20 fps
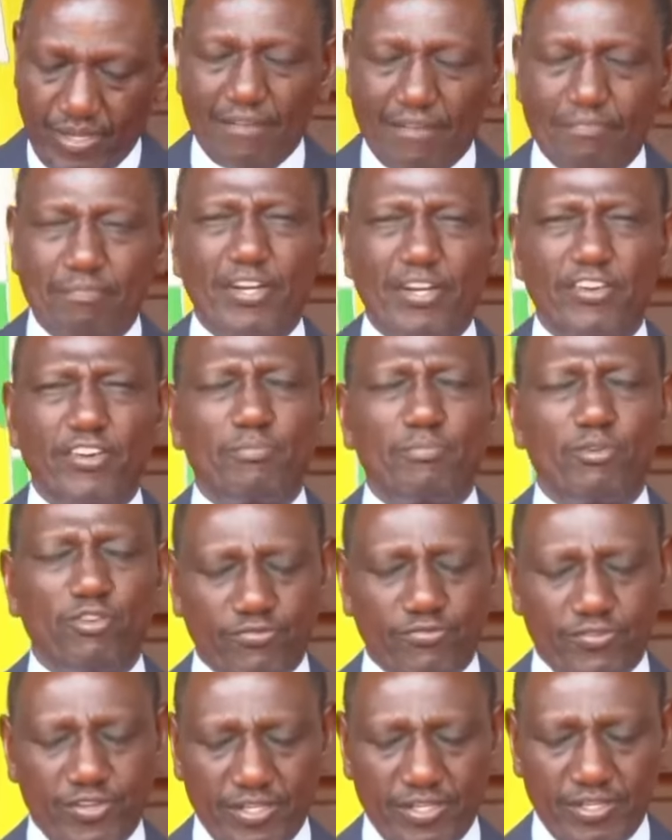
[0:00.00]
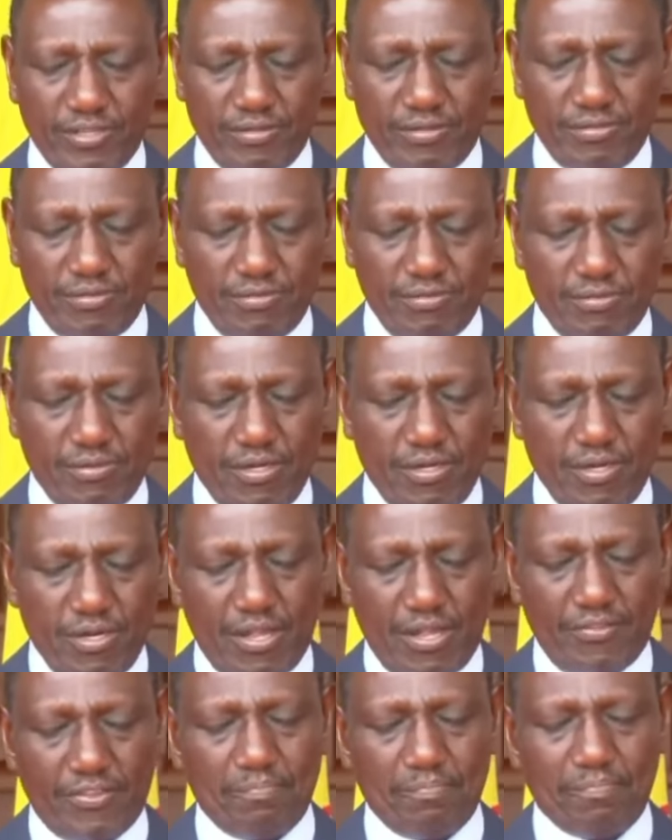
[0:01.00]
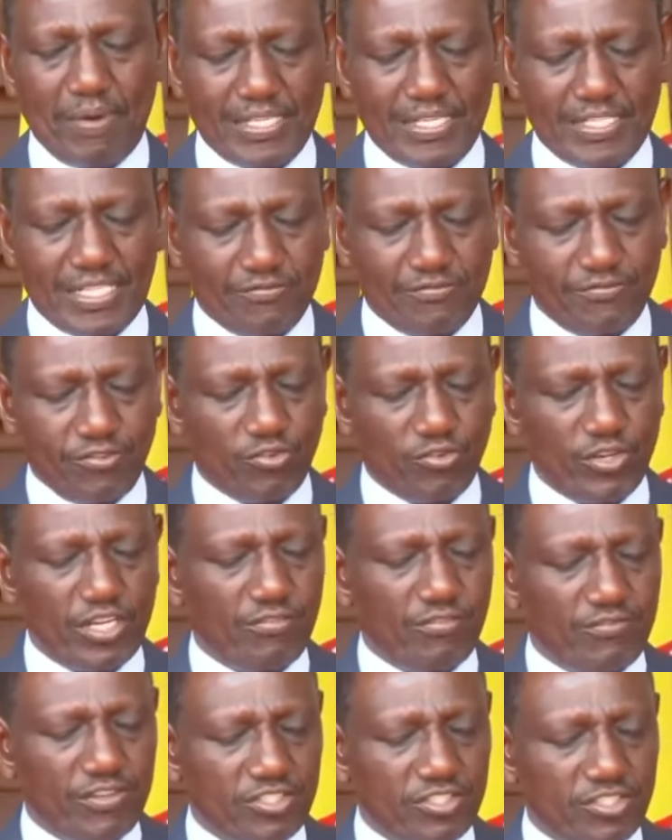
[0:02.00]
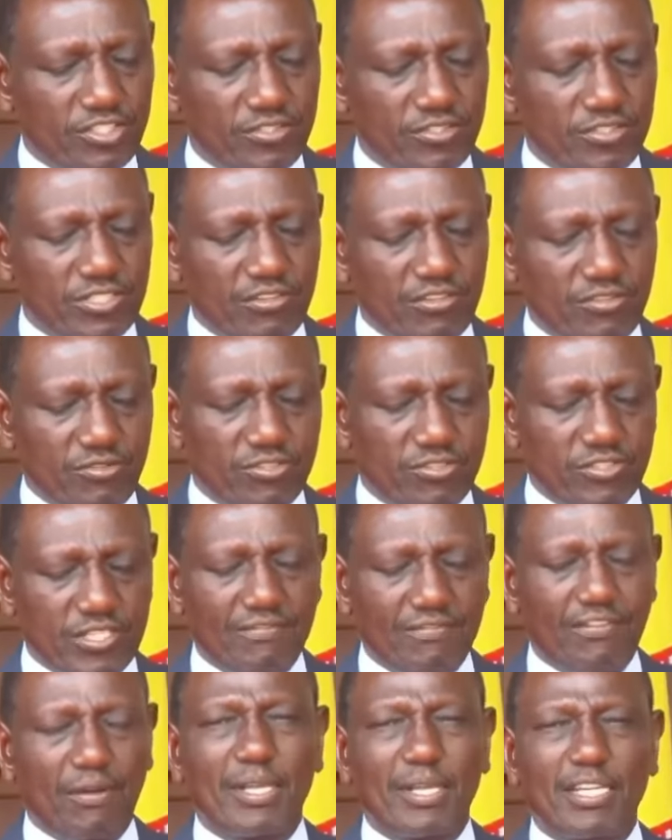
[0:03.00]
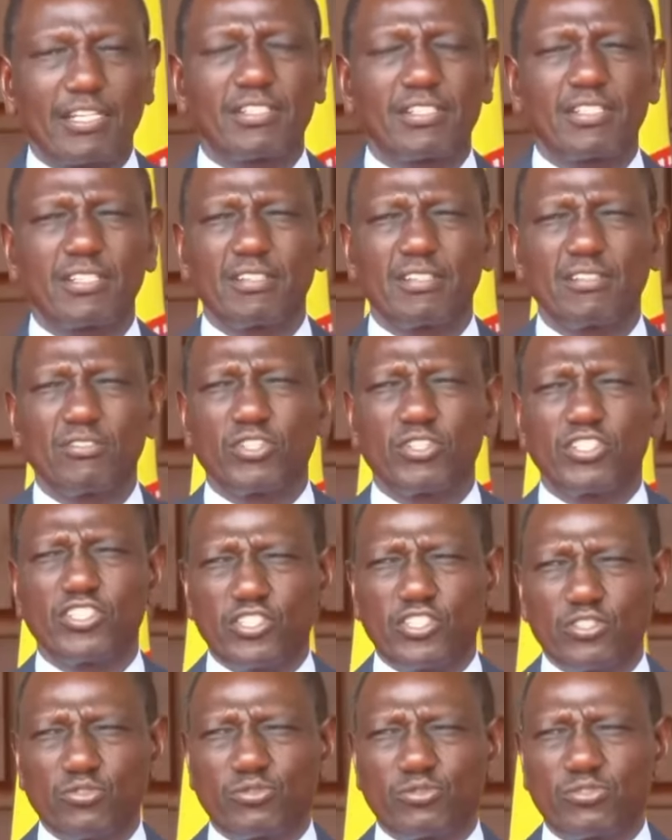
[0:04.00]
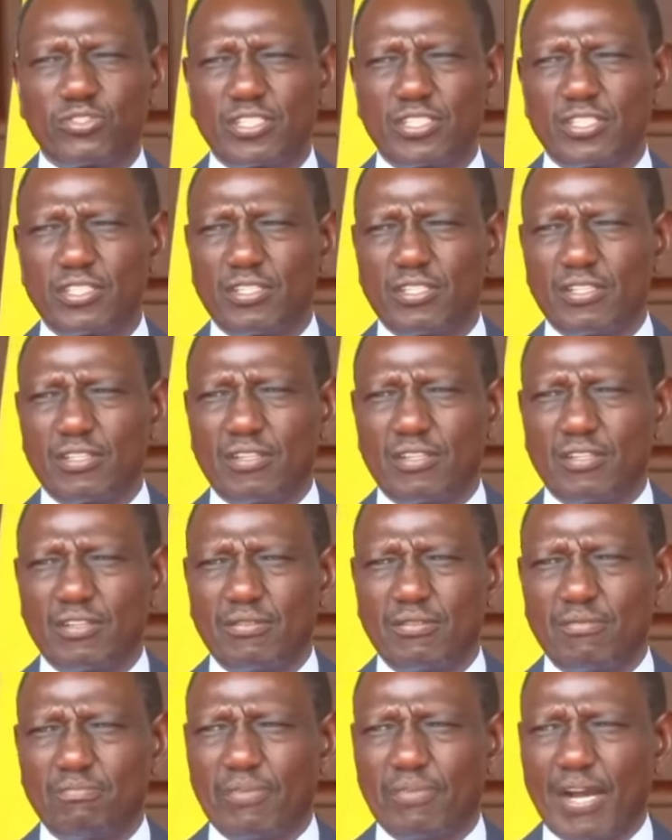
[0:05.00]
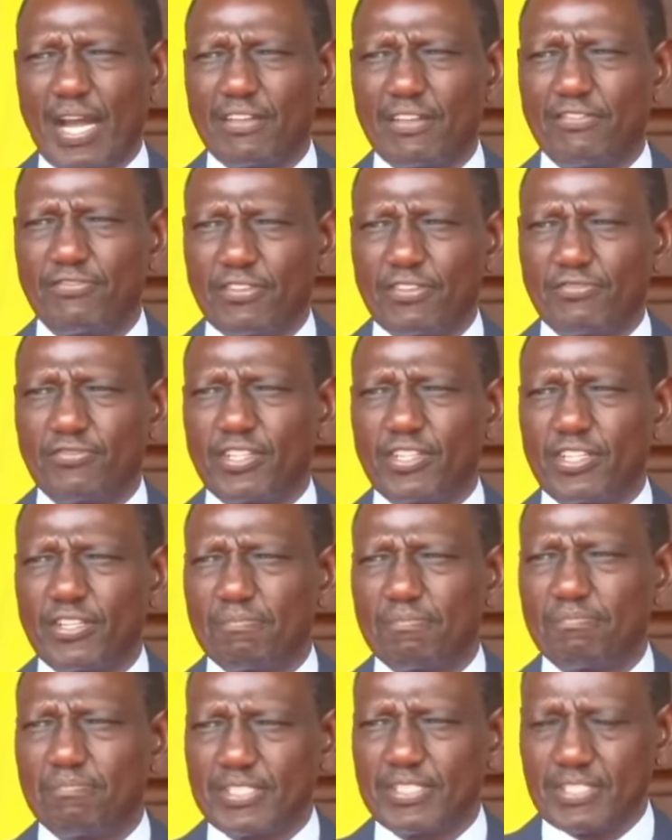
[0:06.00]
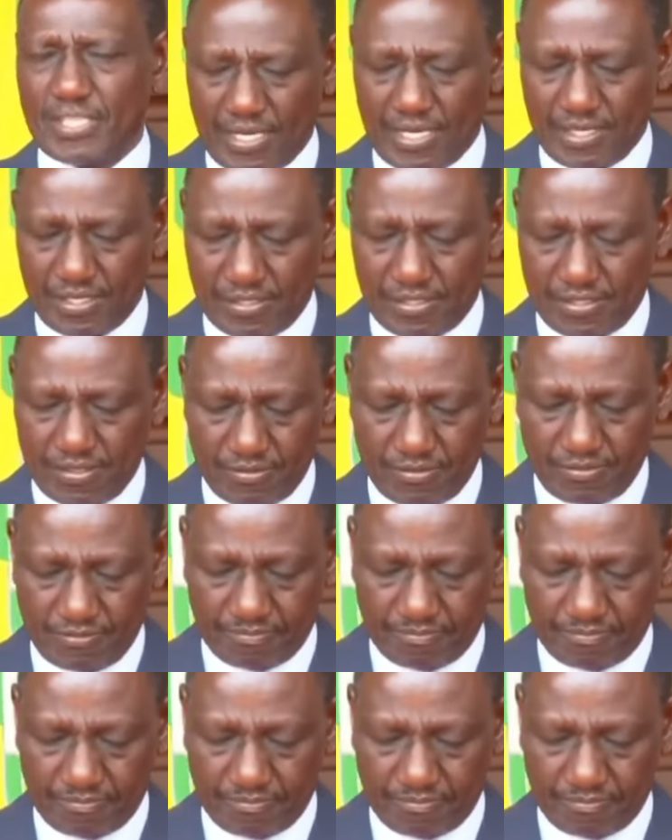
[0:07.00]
have been removed, and the budget for renovations across government reduced by 50%.